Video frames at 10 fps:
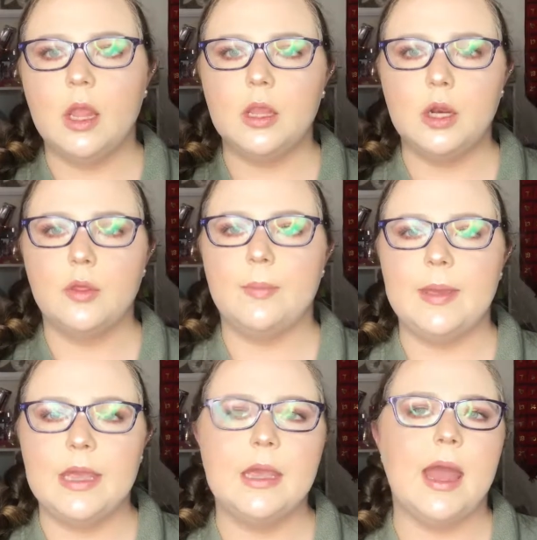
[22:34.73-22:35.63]
the
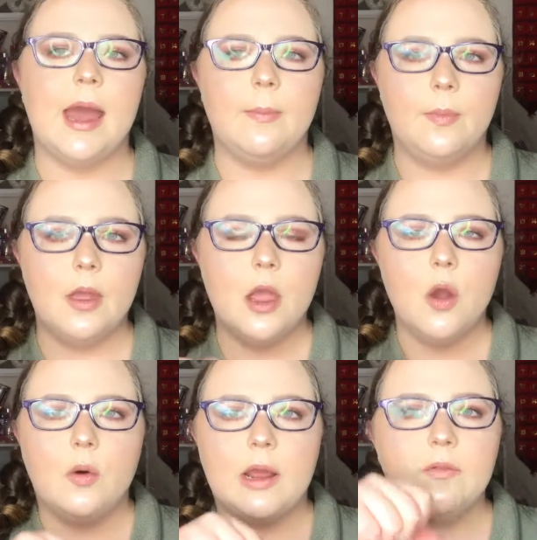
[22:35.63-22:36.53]
pink cap,
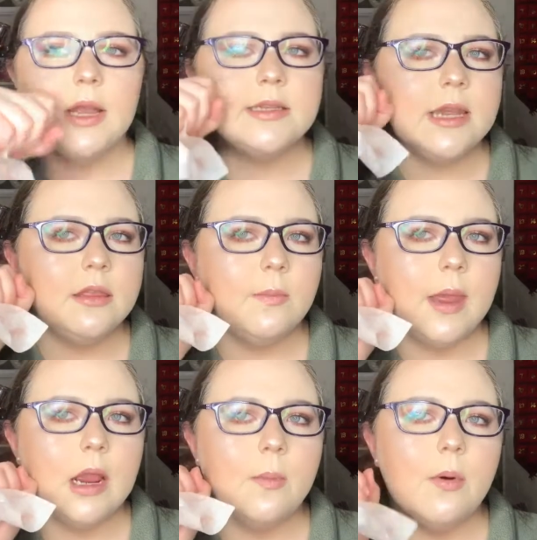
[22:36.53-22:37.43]
whenever I take the
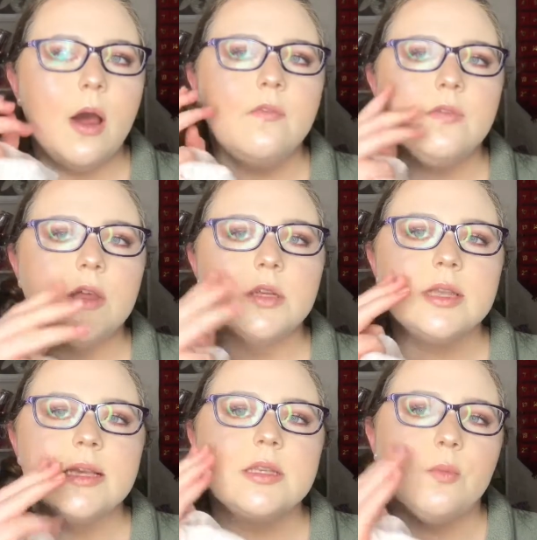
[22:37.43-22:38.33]
makeup off, there's
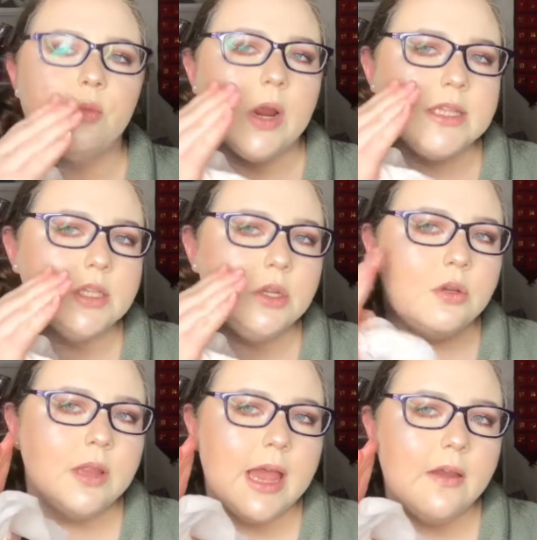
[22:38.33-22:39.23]
like some
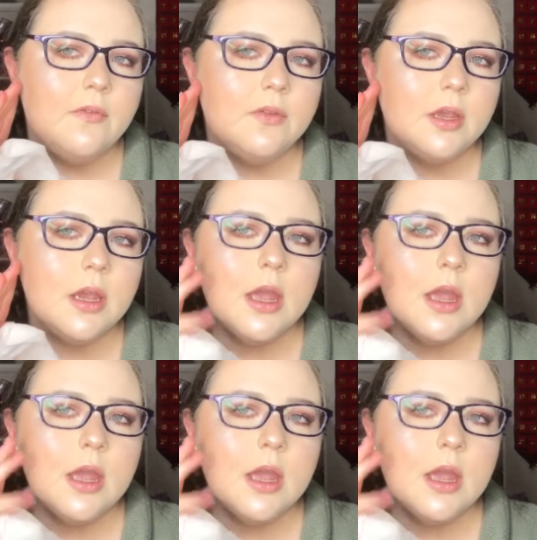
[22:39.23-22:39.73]
residue left.